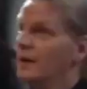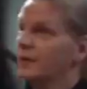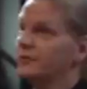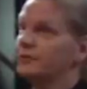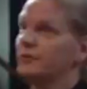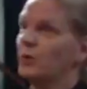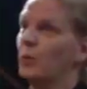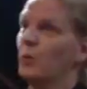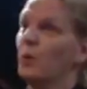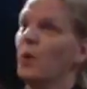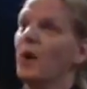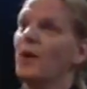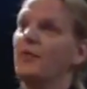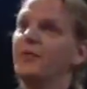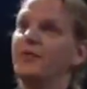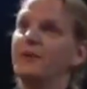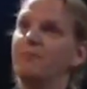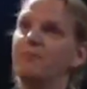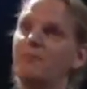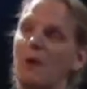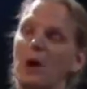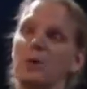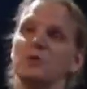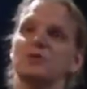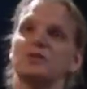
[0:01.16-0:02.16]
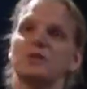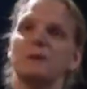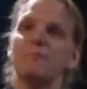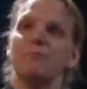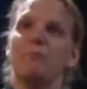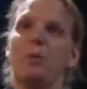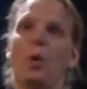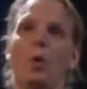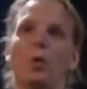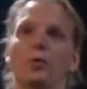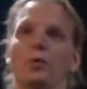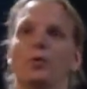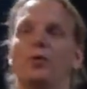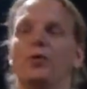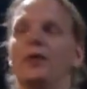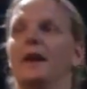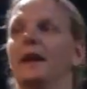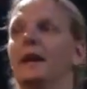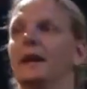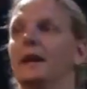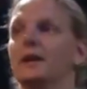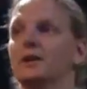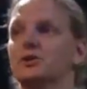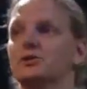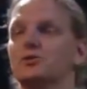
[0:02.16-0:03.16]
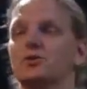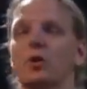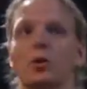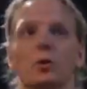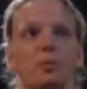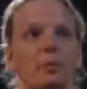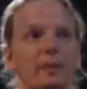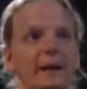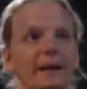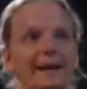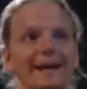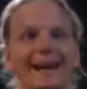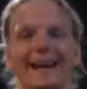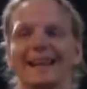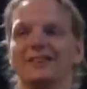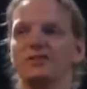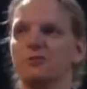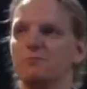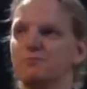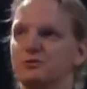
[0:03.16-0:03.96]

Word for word: So the most important thing in astronomy is